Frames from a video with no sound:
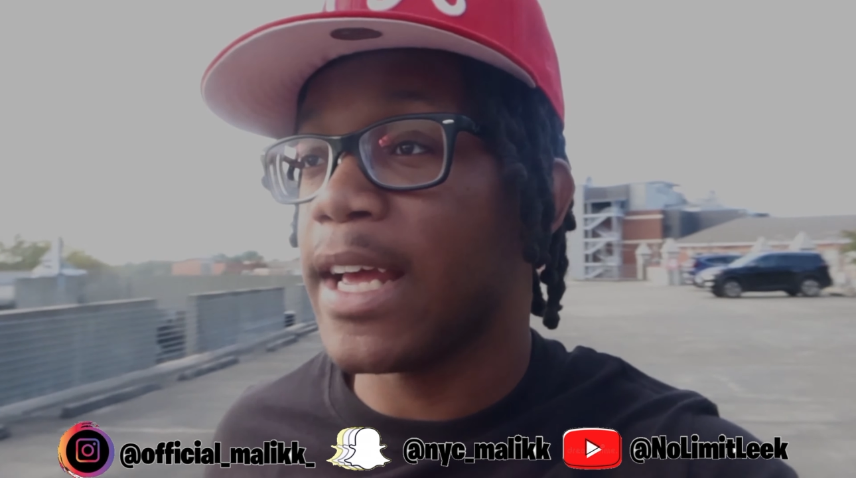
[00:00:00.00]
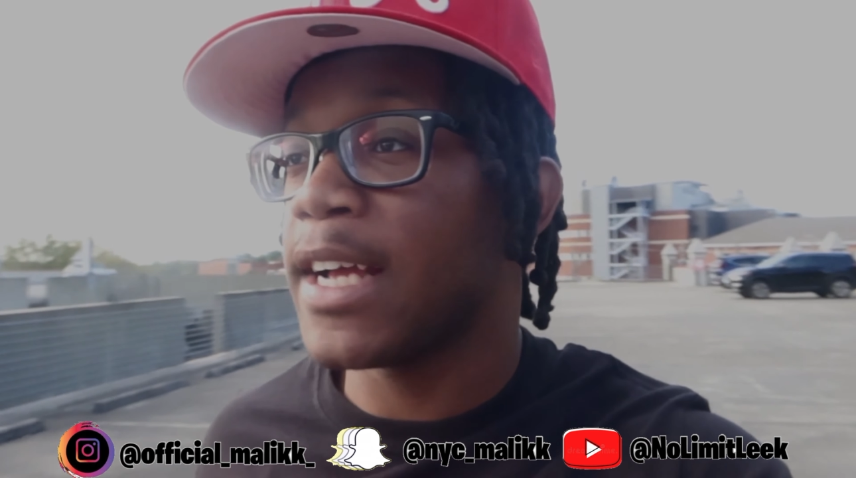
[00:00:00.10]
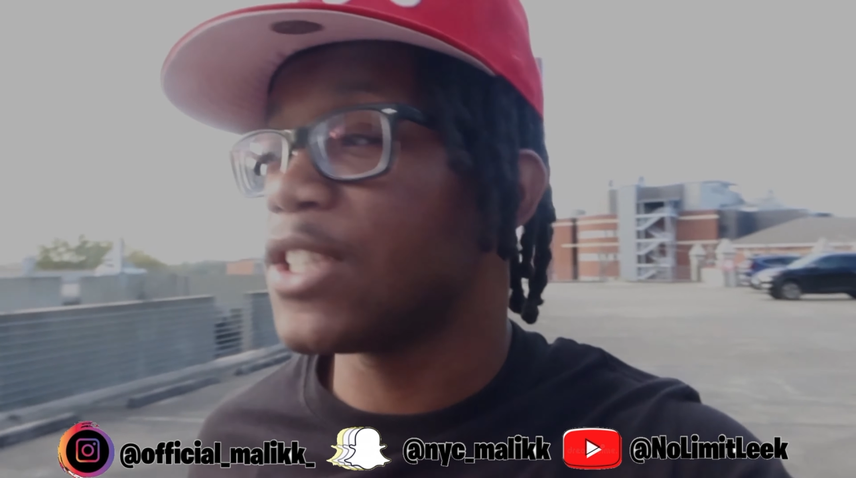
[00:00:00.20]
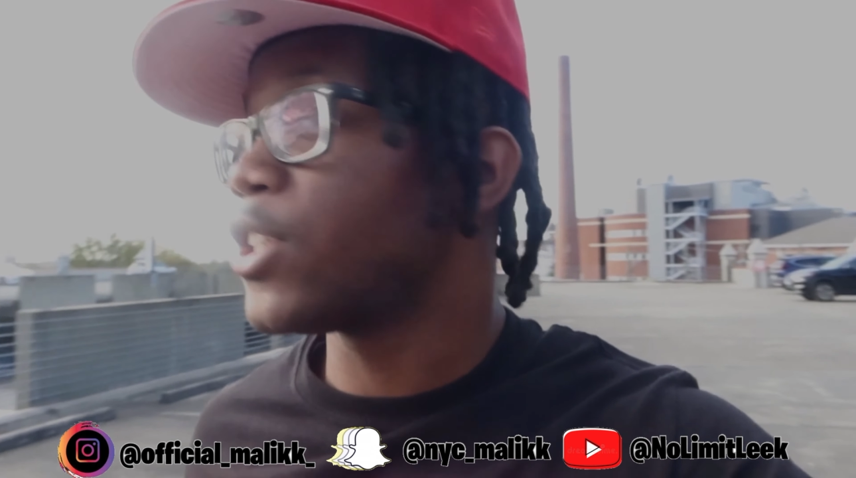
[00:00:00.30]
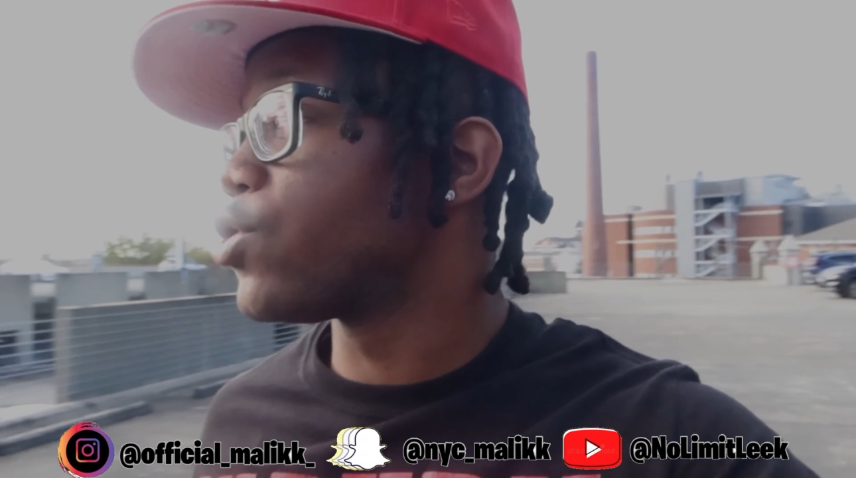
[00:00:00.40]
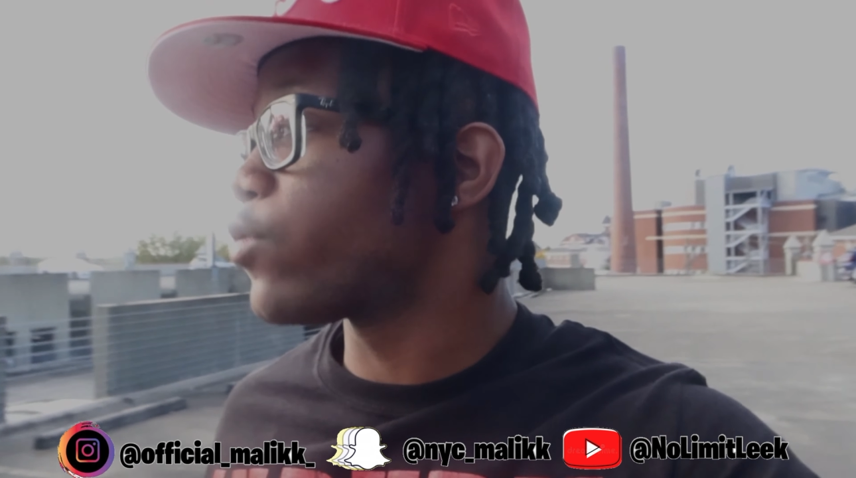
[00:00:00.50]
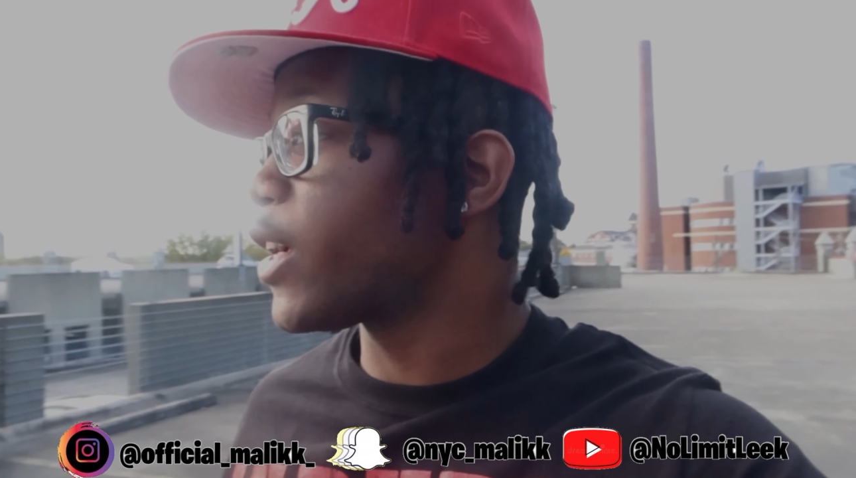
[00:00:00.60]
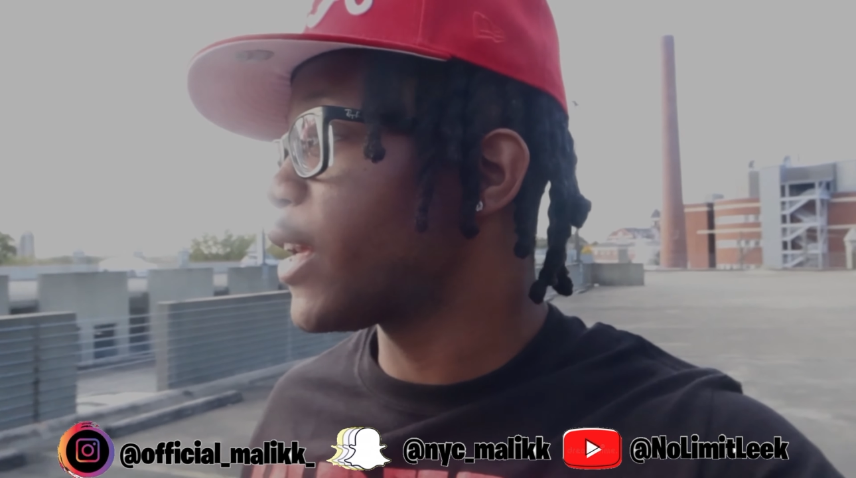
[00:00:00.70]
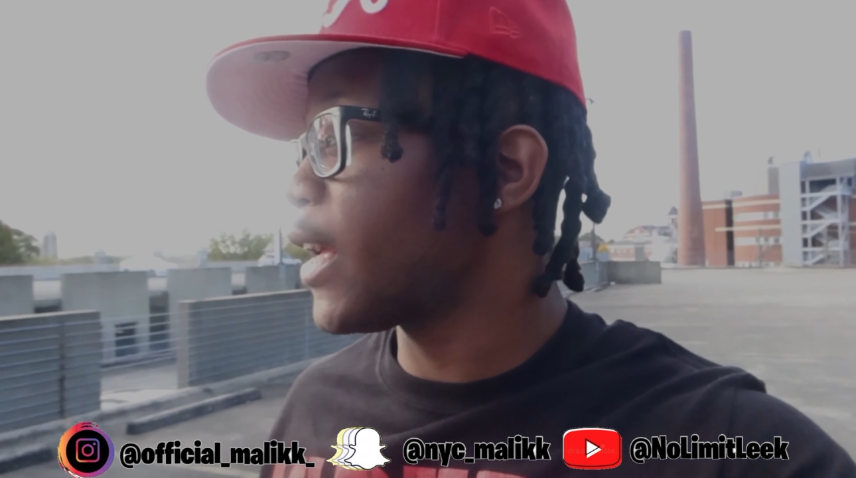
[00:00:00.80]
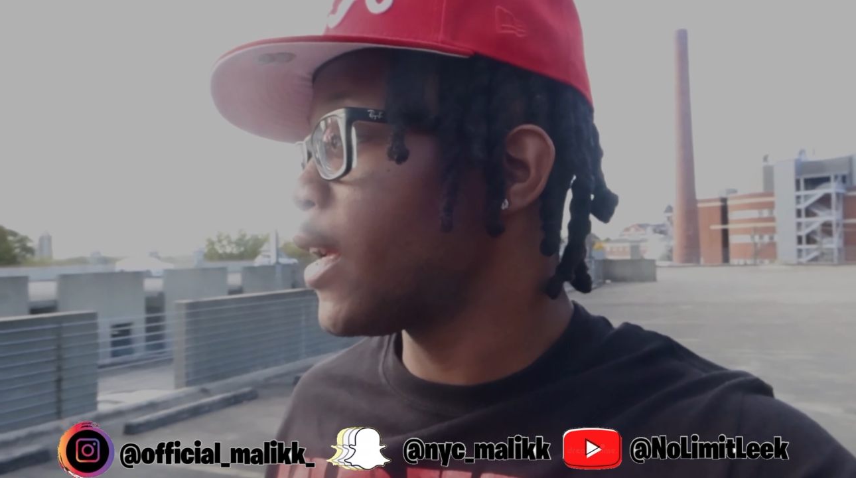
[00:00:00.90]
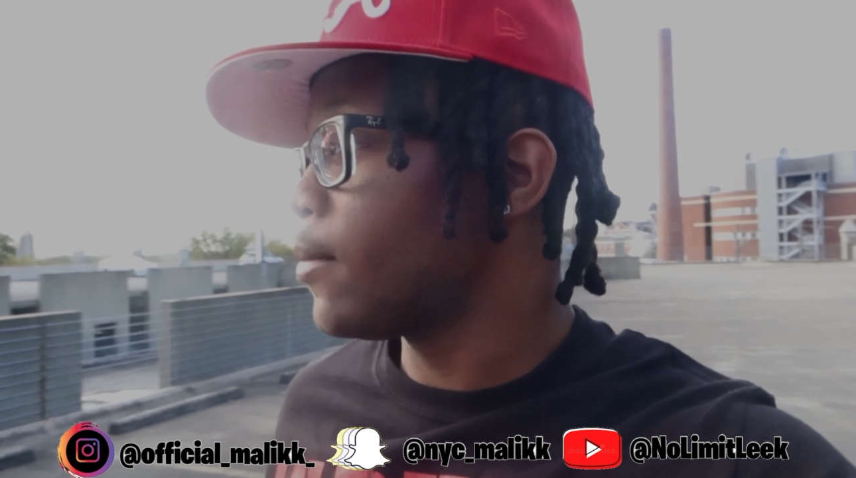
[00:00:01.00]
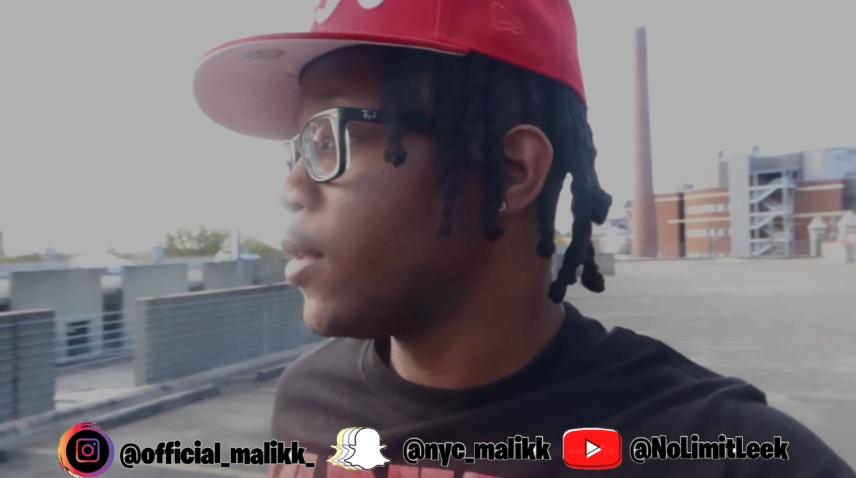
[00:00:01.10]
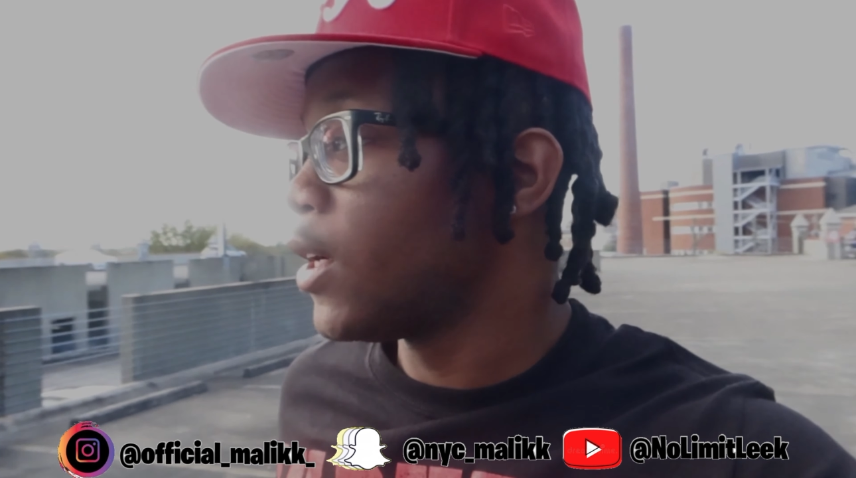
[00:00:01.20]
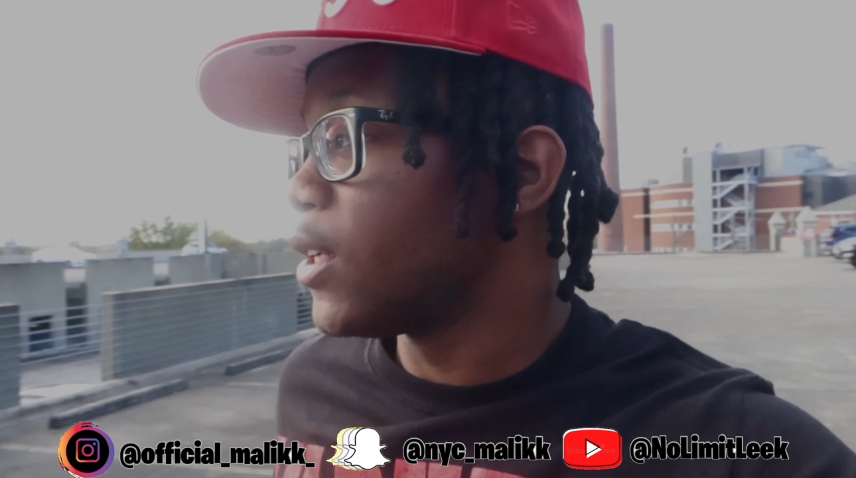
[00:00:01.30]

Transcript: Last year Drake came,